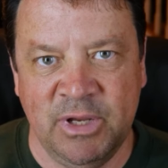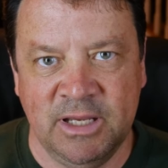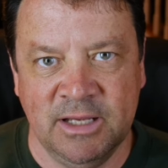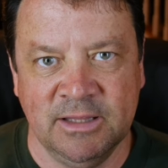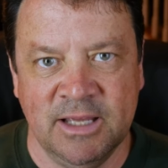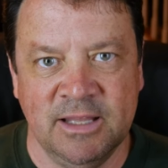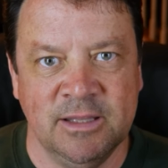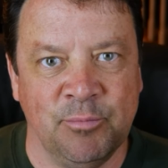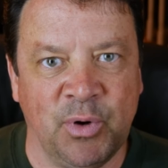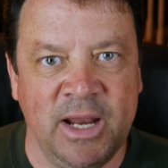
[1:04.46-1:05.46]
being
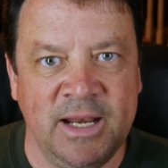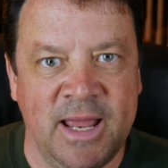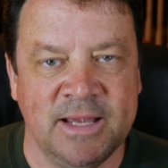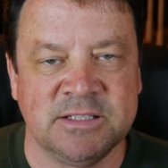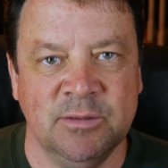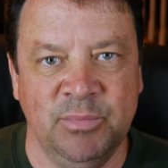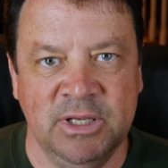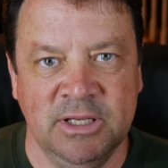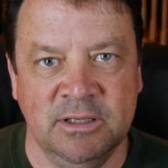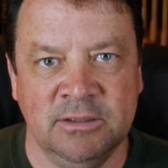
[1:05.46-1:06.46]
that the braid has to
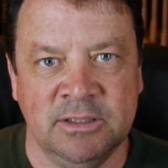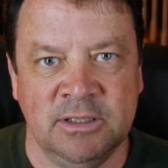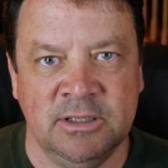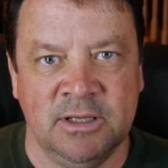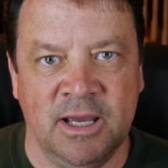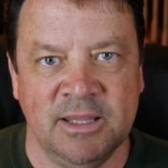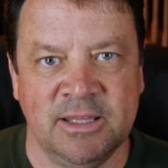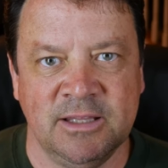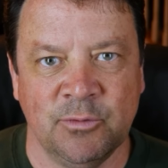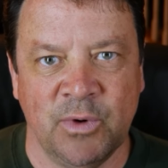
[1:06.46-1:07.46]
be, I
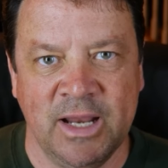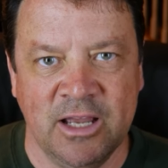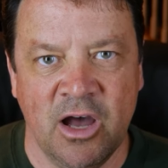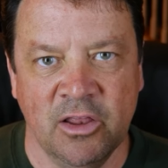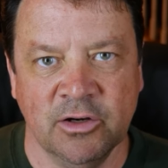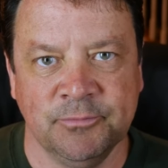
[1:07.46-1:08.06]
think, the right color.